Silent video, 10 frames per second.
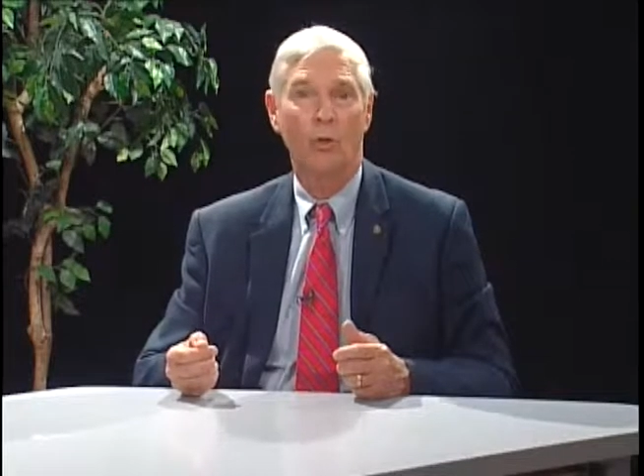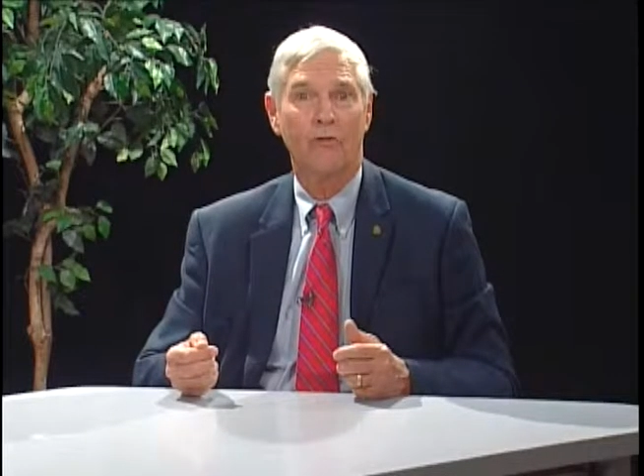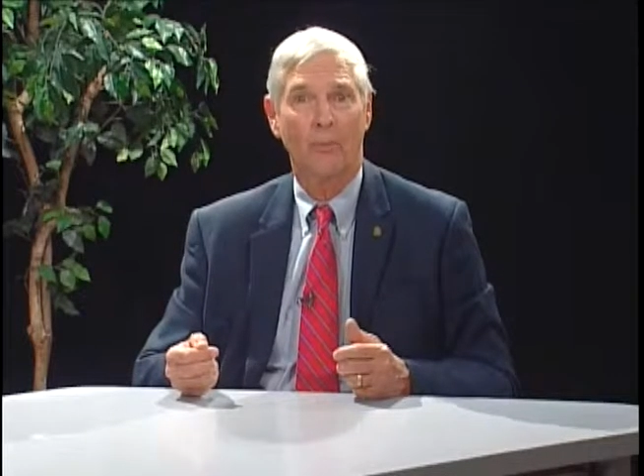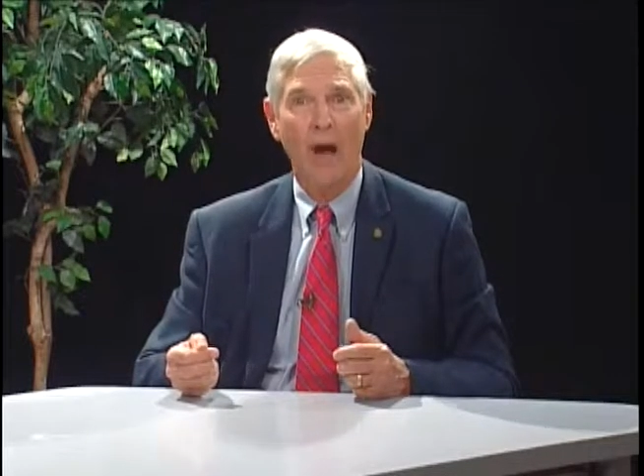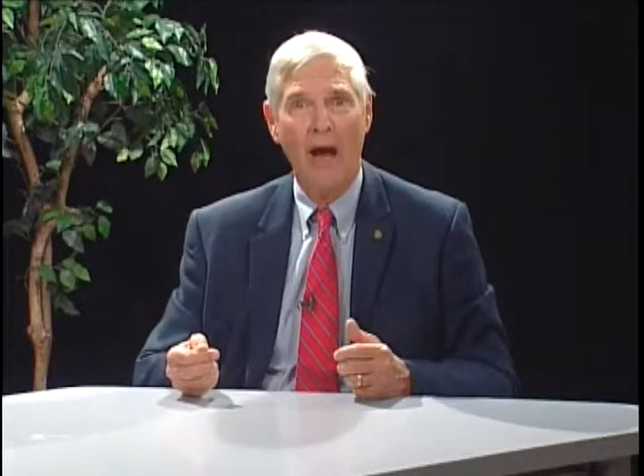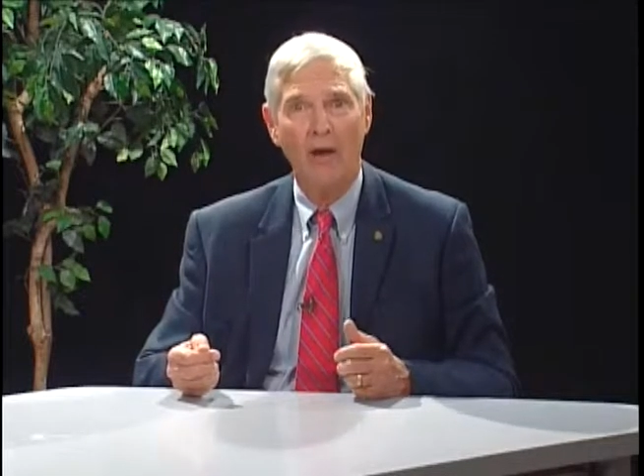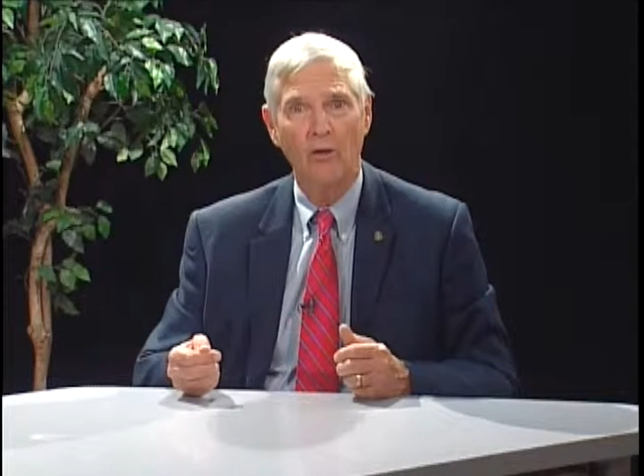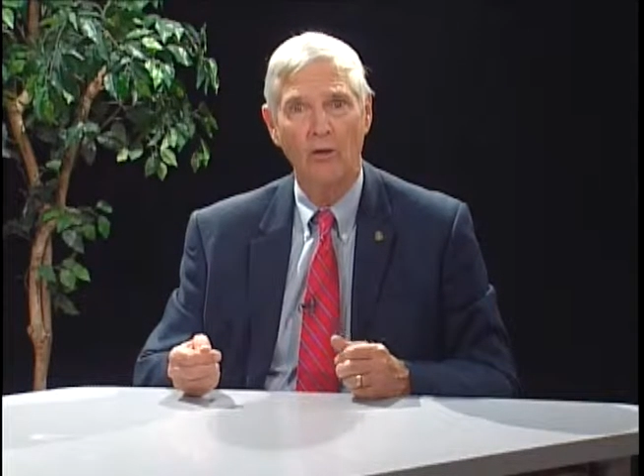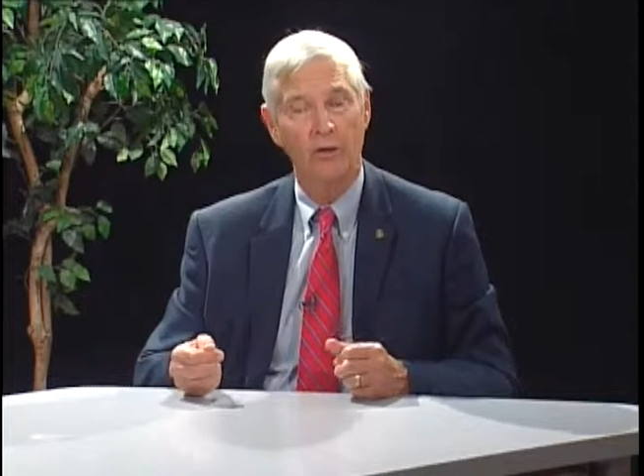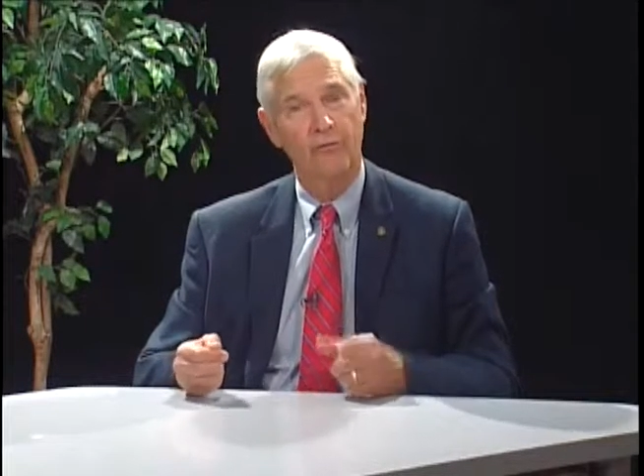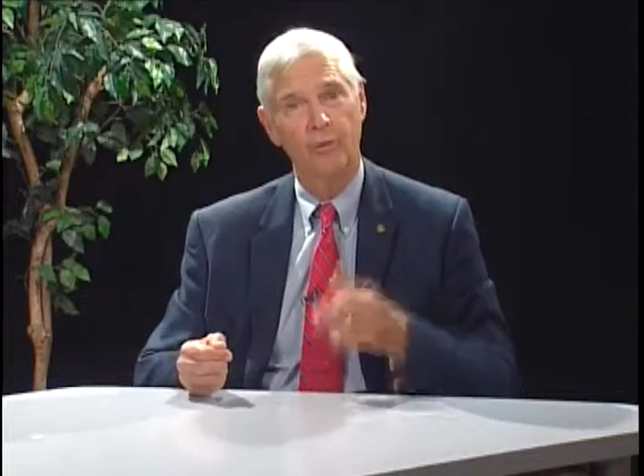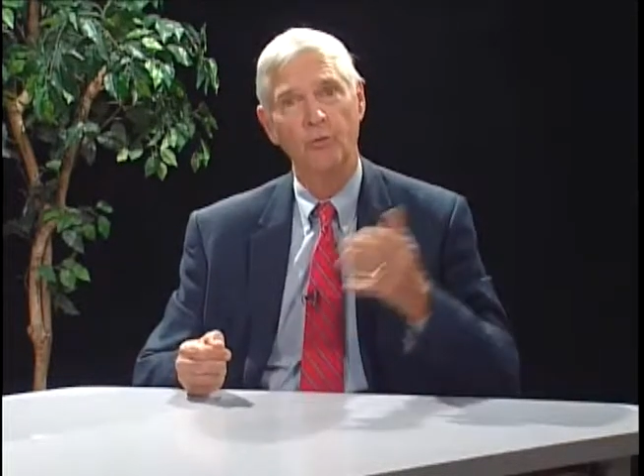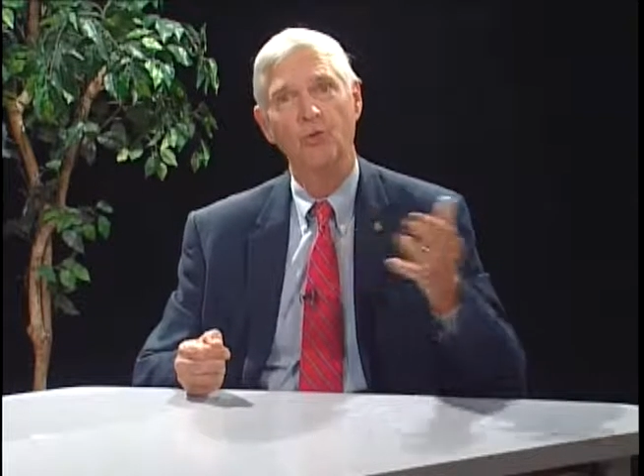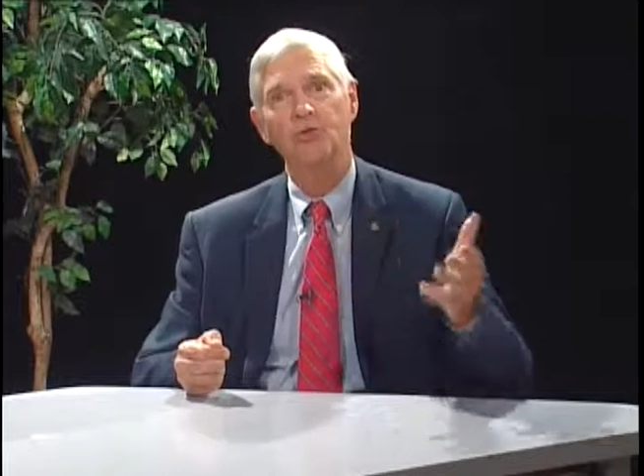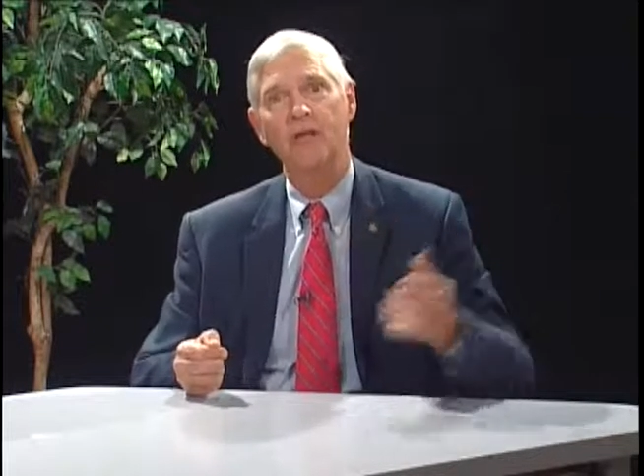who are from Ireland or
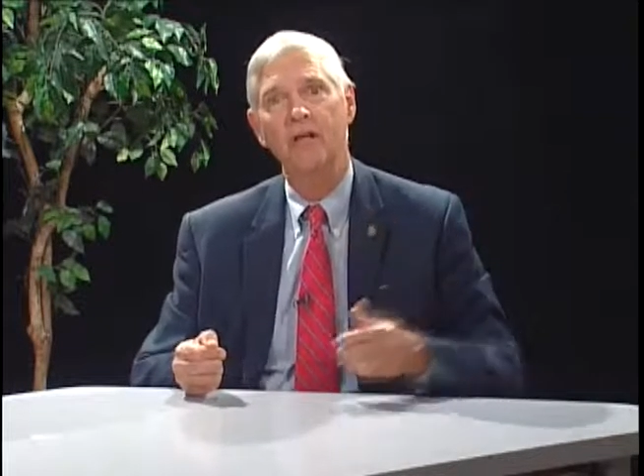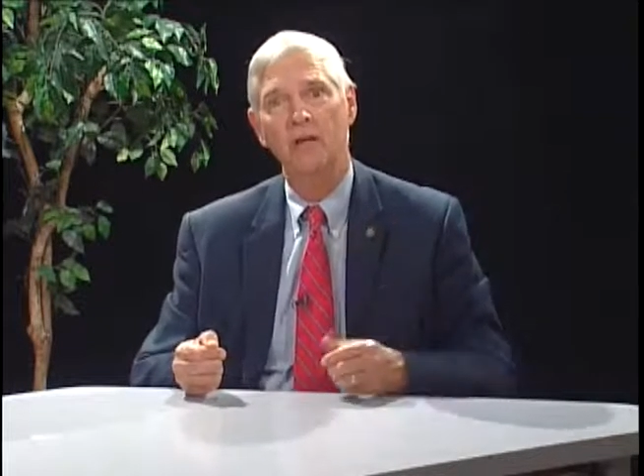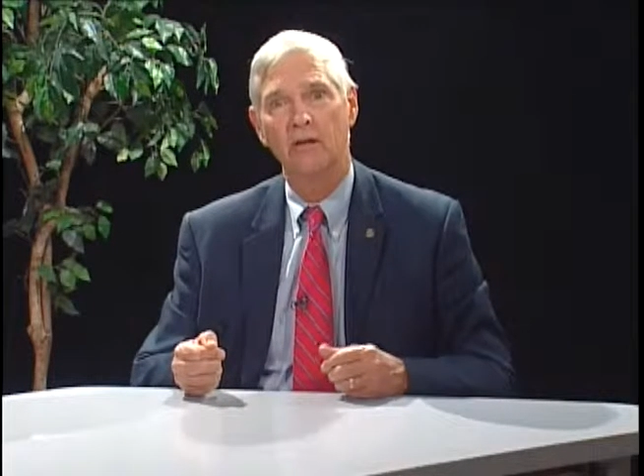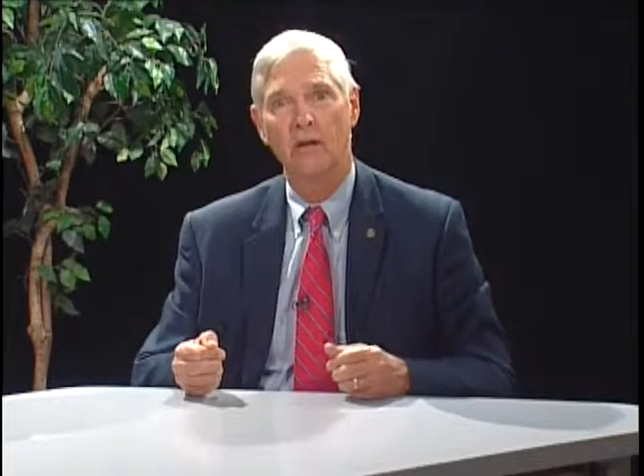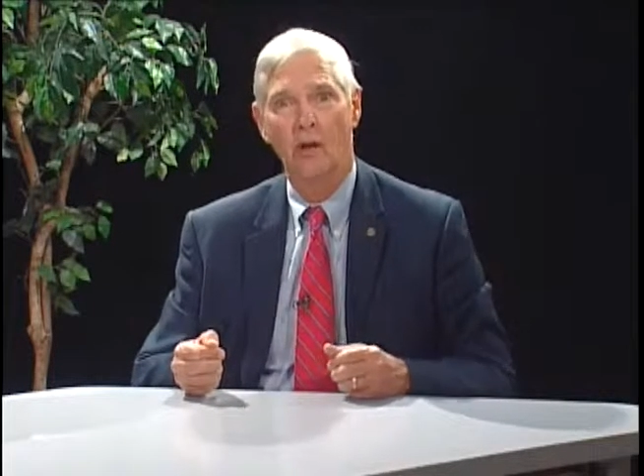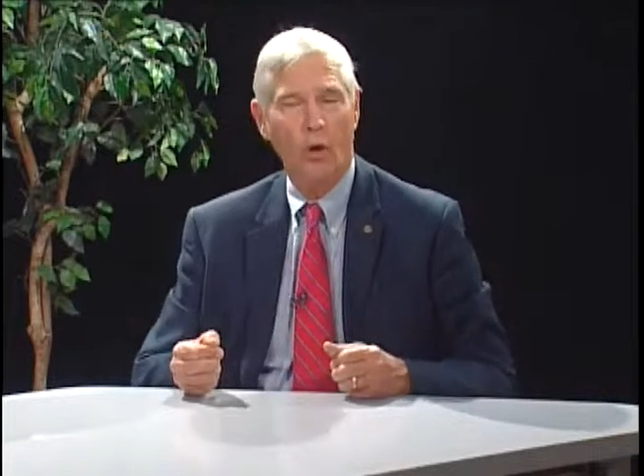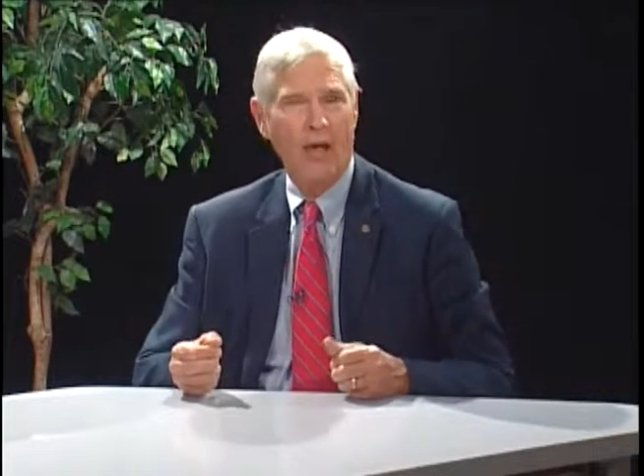from New Zealand